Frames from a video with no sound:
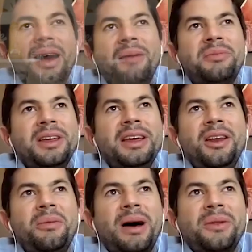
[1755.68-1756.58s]
I'm thinking
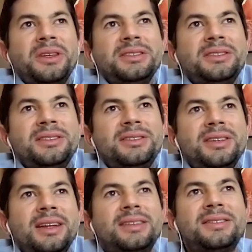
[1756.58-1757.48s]
about this.
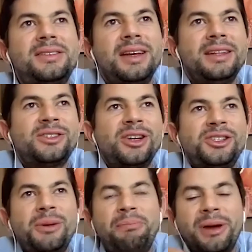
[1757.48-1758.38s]
It's
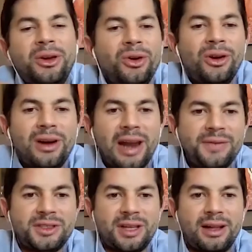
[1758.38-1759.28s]
such a peculiar
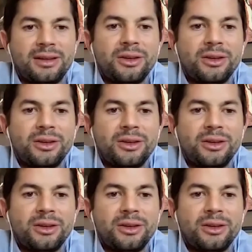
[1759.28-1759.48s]
lifestyle,